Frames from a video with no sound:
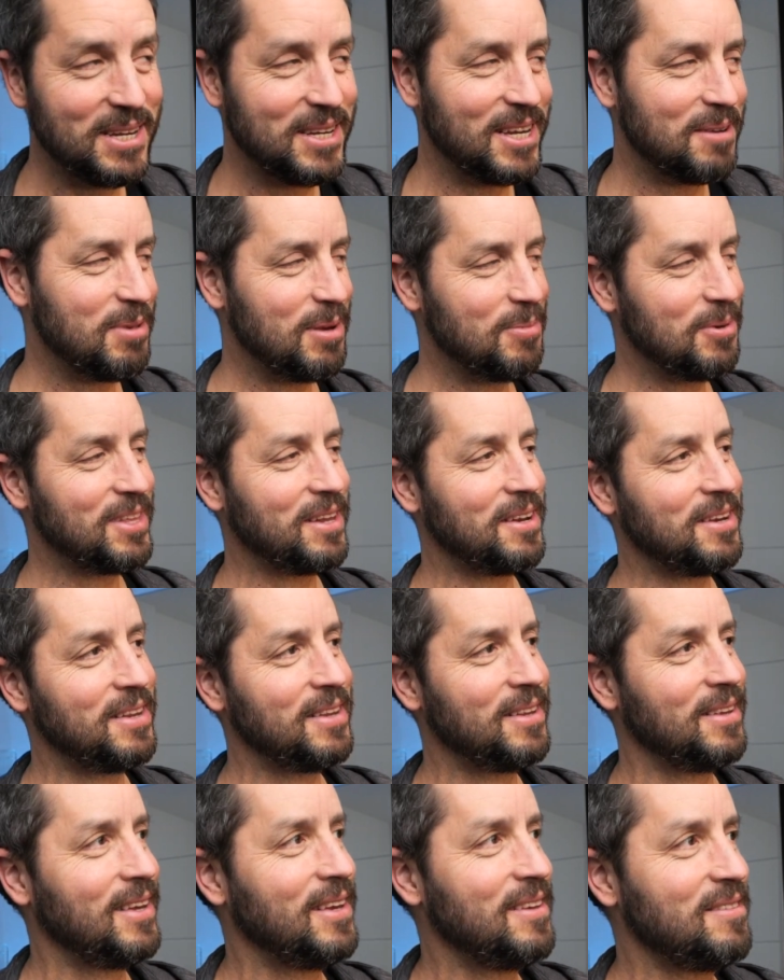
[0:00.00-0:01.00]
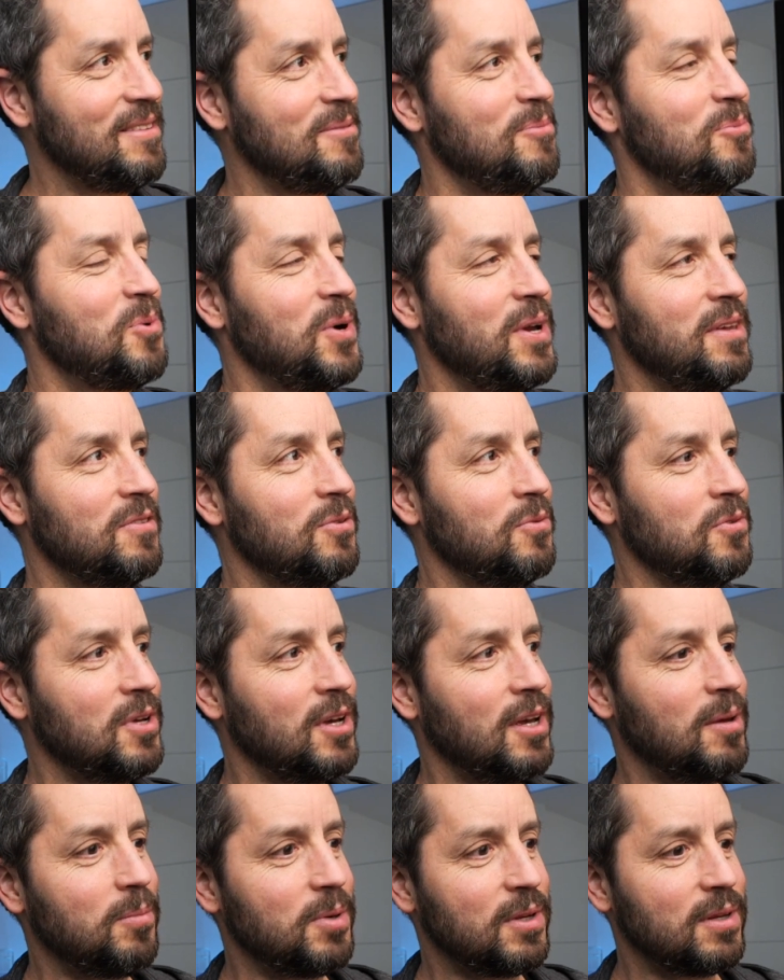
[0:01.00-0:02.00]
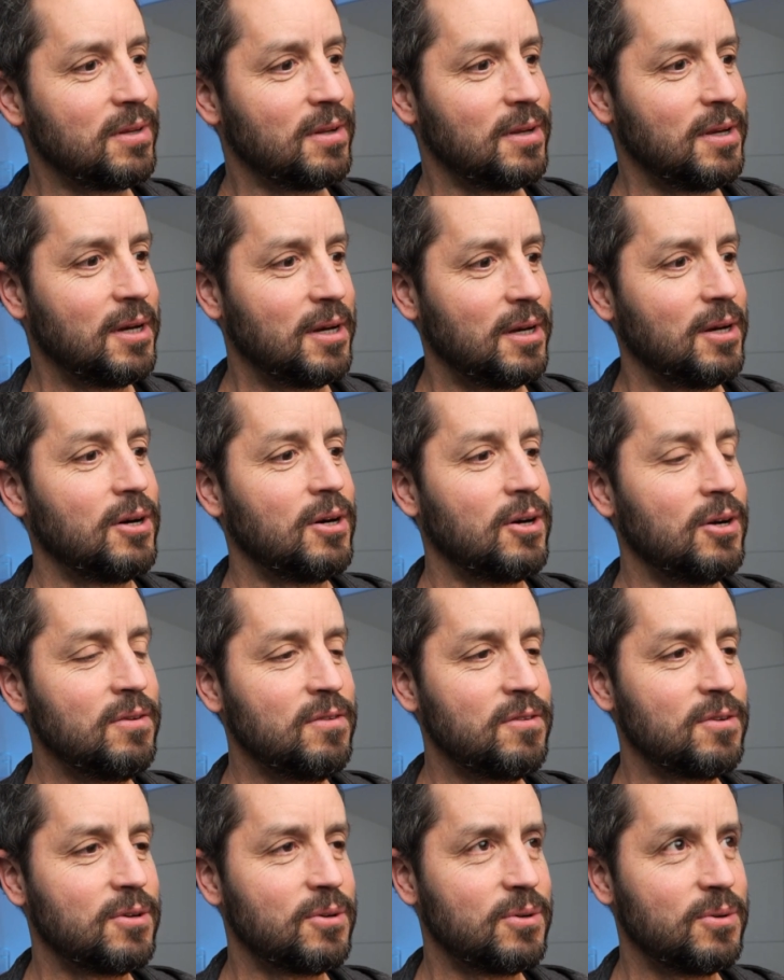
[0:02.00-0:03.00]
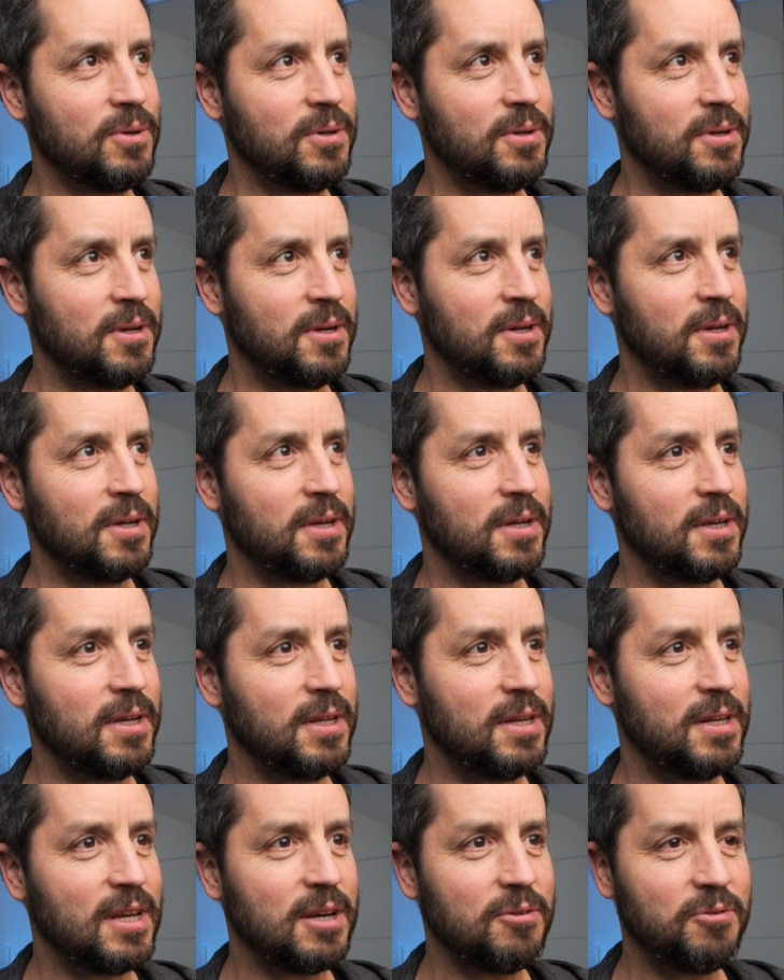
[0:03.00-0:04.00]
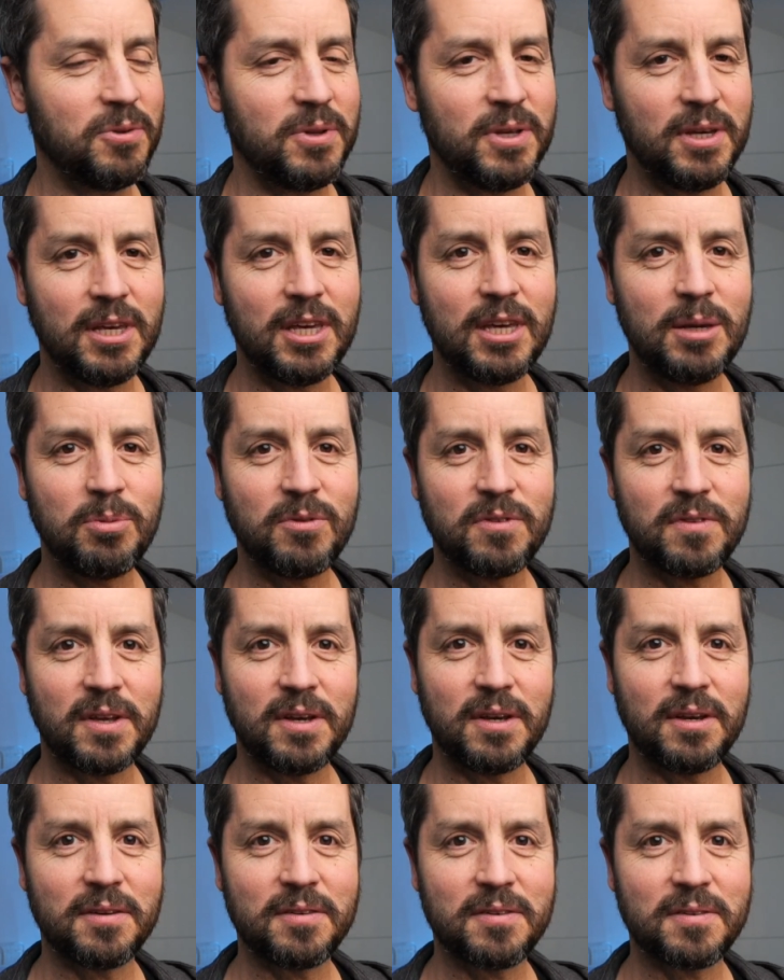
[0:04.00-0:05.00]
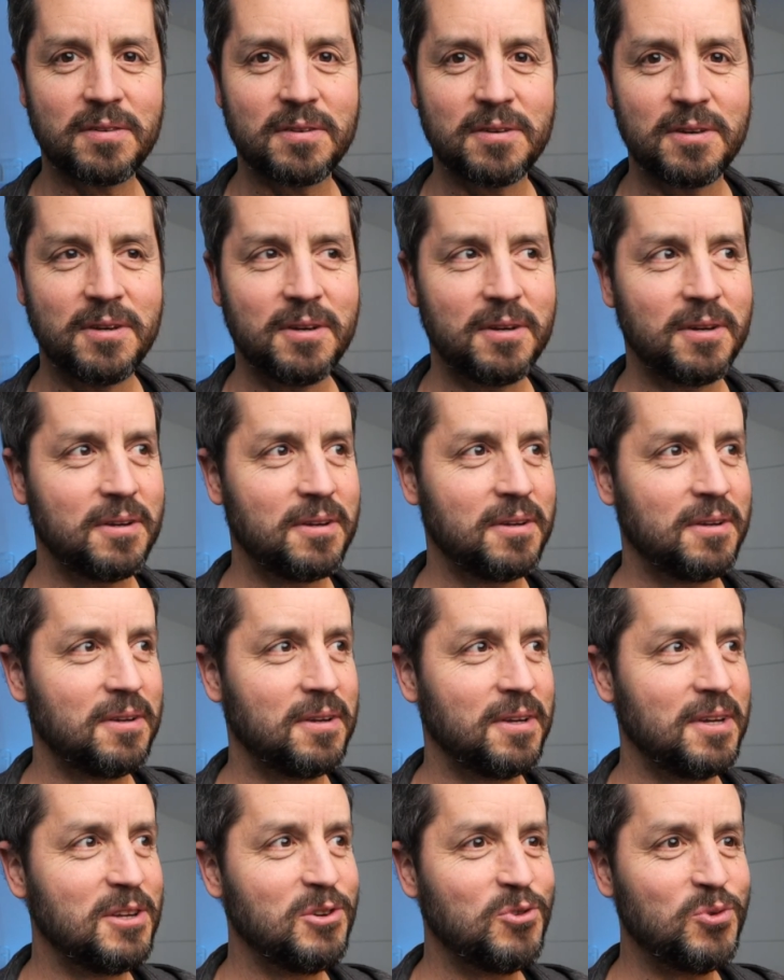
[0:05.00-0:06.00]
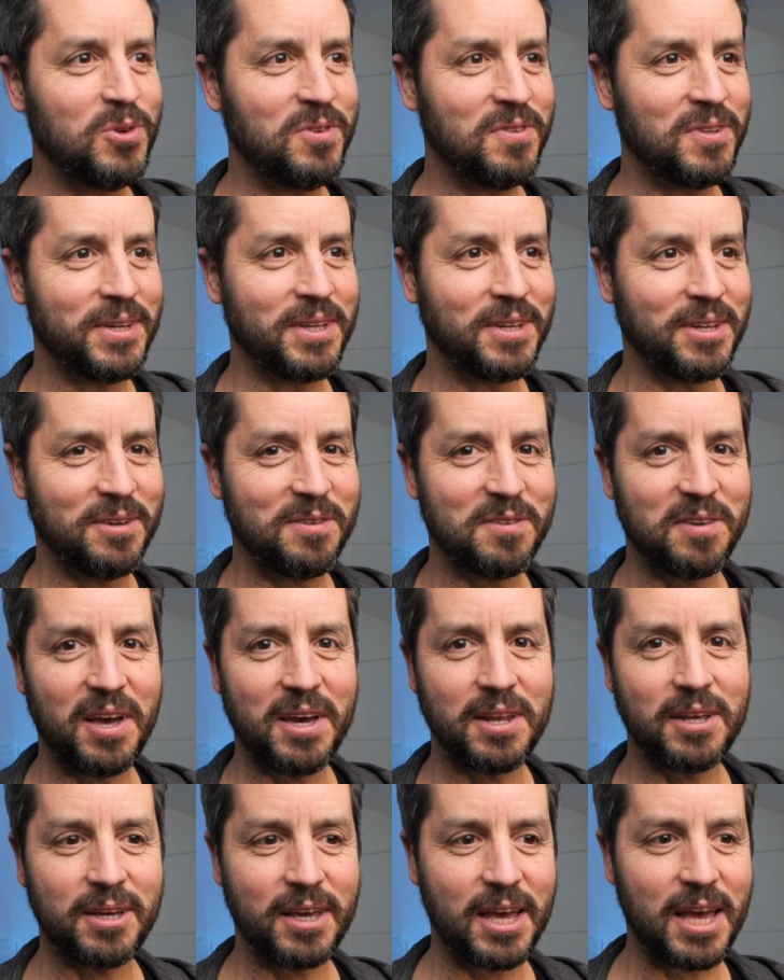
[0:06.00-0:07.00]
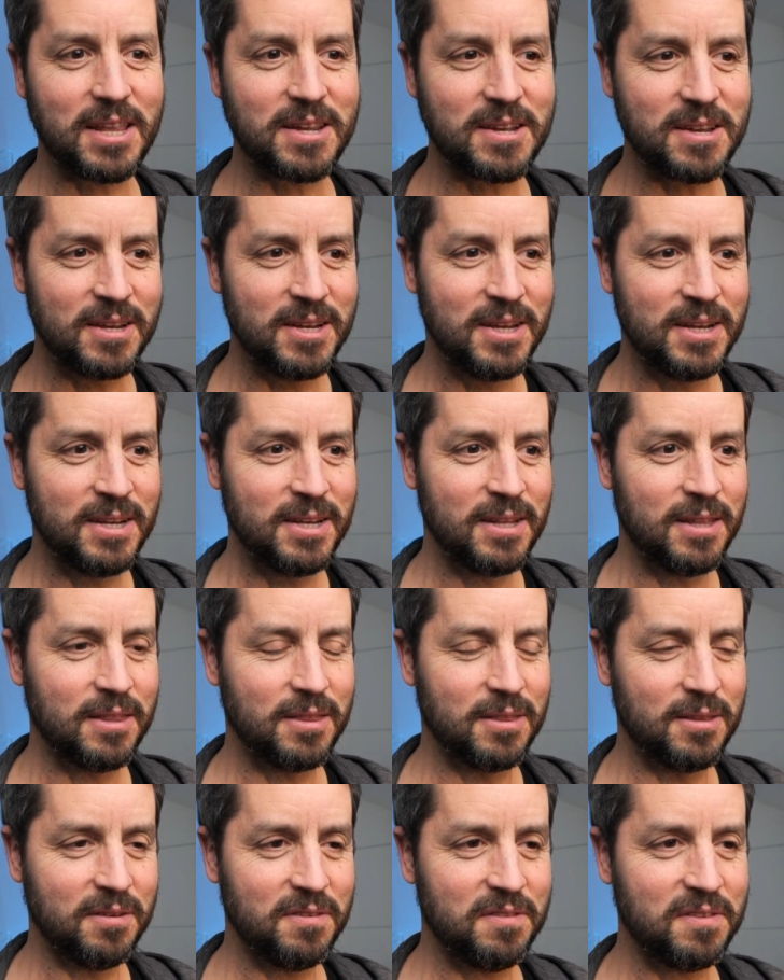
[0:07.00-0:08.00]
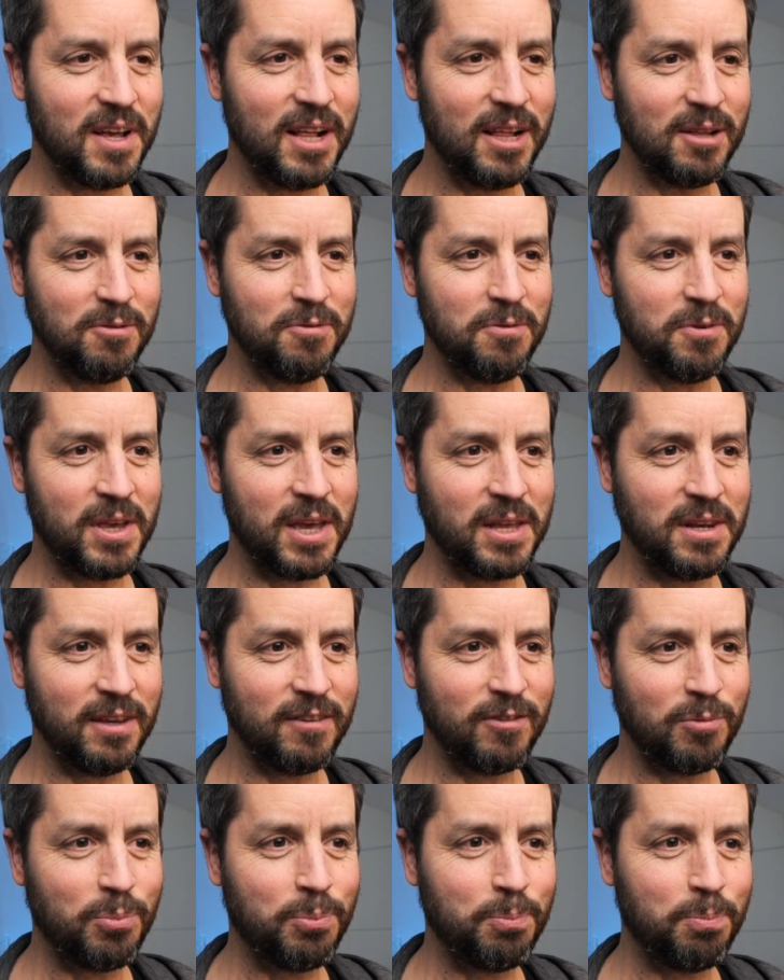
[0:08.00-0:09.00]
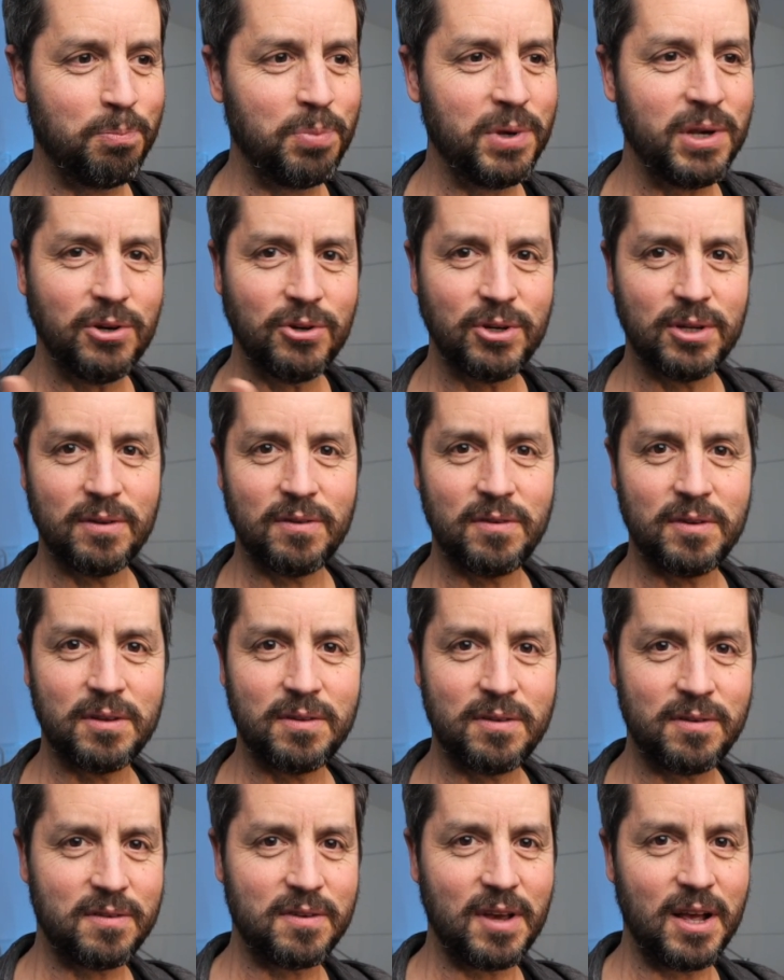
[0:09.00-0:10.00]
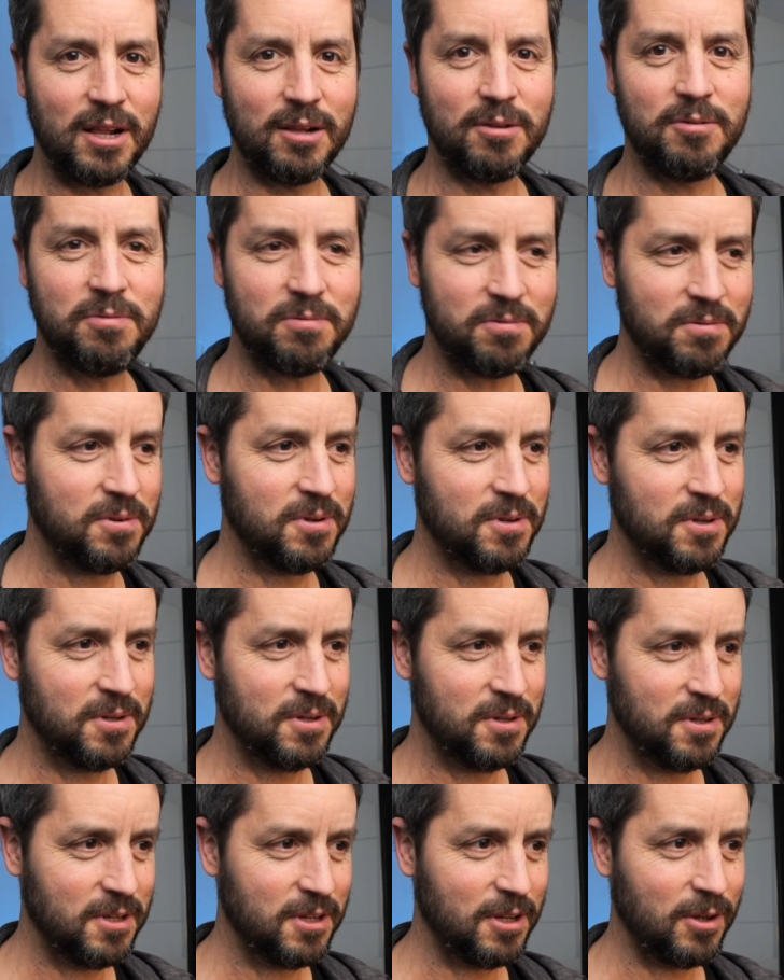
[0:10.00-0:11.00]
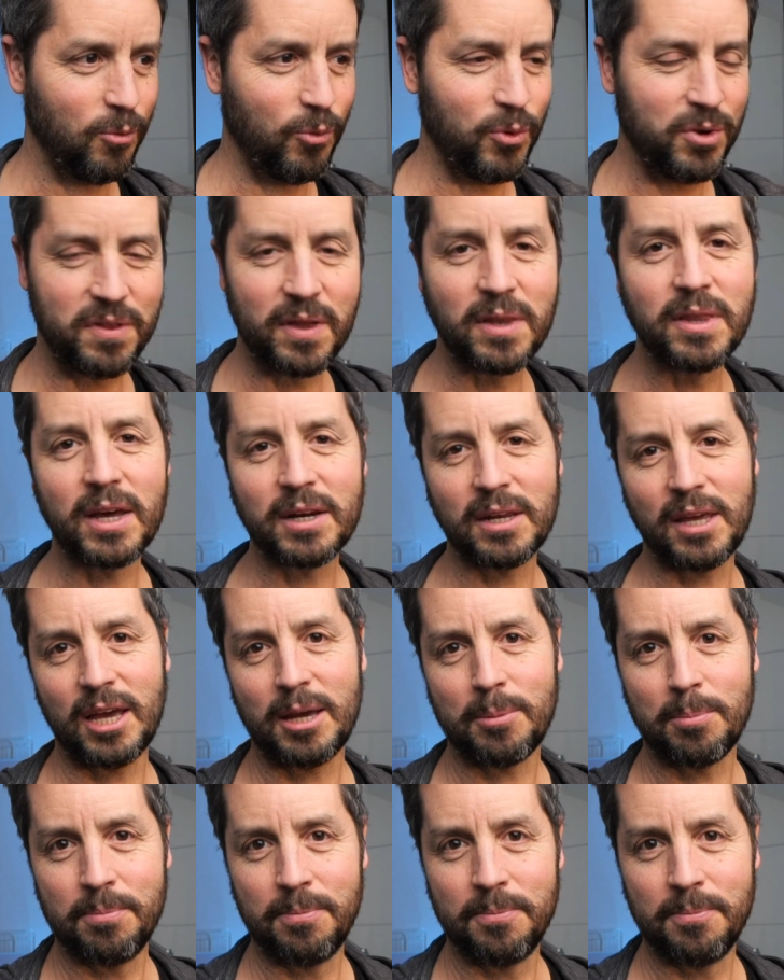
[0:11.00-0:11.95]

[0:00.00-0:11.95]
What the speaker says: Maybe that is a waste of time, but also it definitely keeps things interesting and exciting. And the self can experience itself within that game.